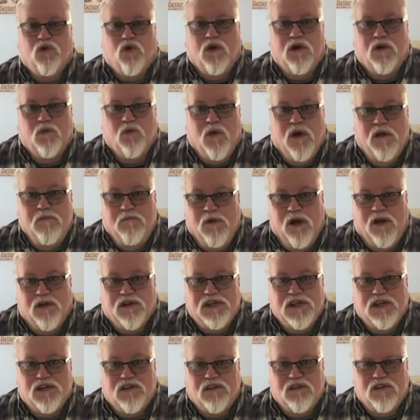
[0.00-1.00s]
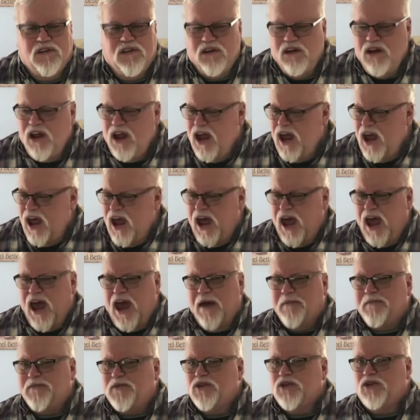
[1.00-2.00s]
4-in-1 multi-cooker.
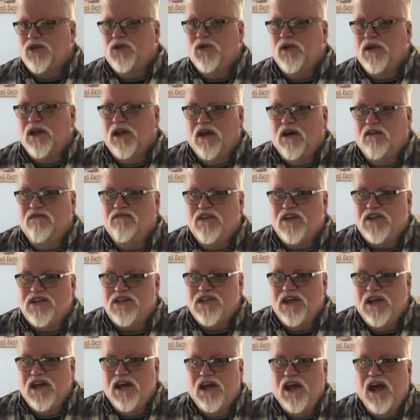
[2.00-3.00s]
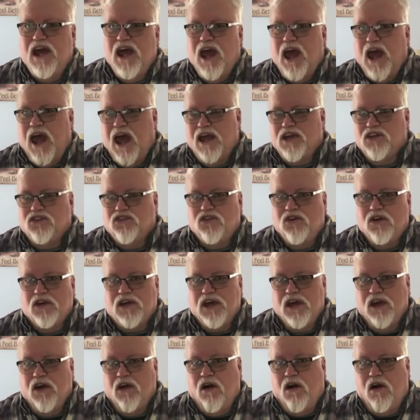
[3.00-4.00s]
Absolutely love this thing. And
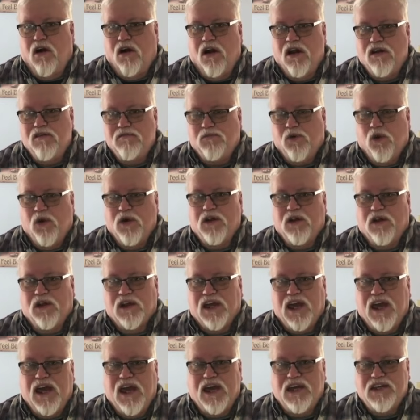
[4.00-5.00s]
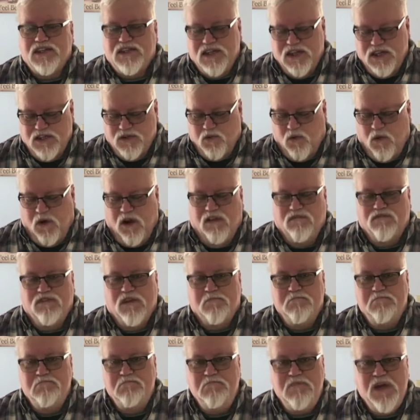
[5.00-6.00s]
cooking hard-boiled eggs is one of
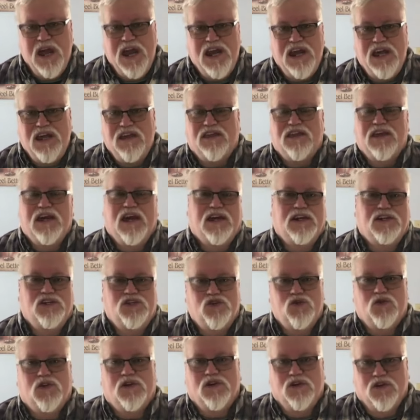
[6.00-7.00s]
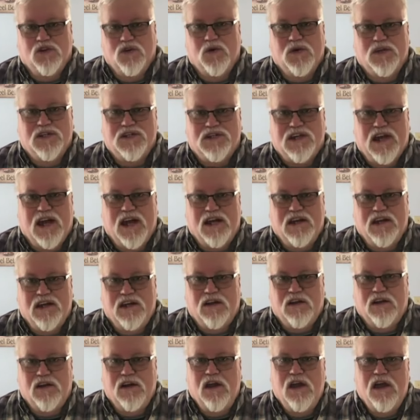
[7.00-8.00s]
the many things you can do inside
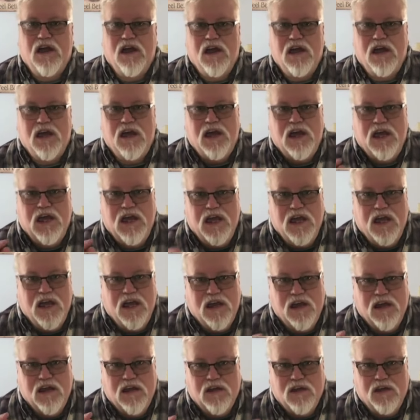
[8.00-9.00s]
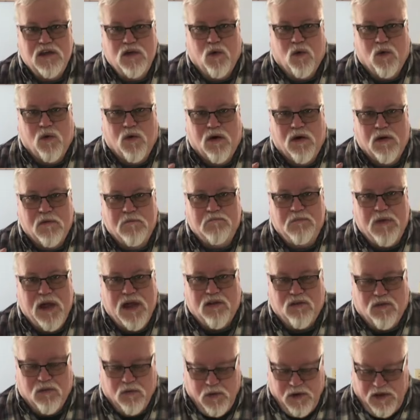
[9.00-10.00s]
here in your
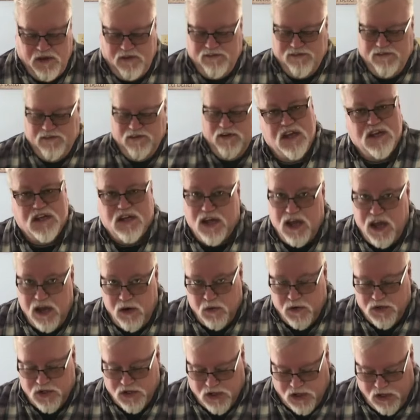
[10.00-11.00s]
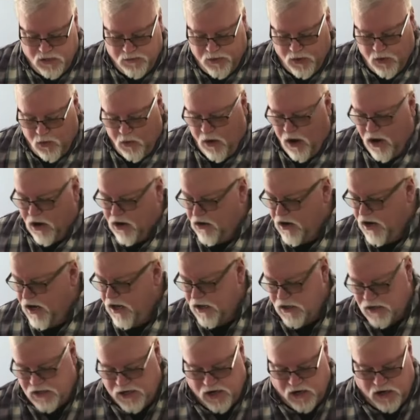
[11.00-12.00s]
microwave. Today we're just going to put water in
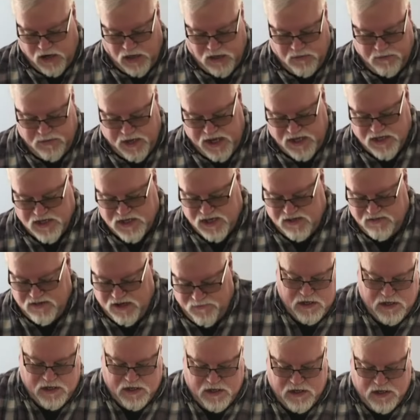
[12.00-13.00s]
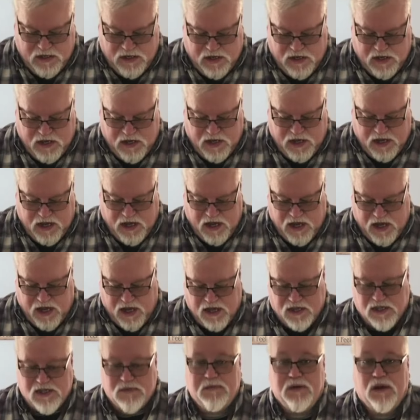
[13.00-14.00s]
it, down in the base of it.
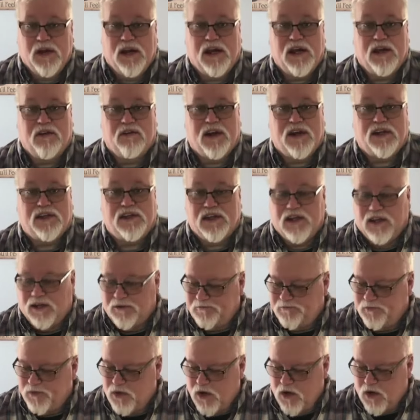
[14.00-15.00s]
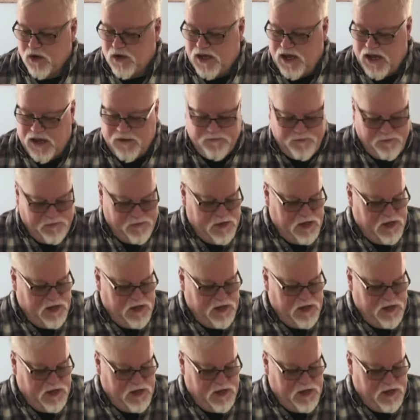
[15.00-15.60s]
Uh, that's plenty right there. Okay,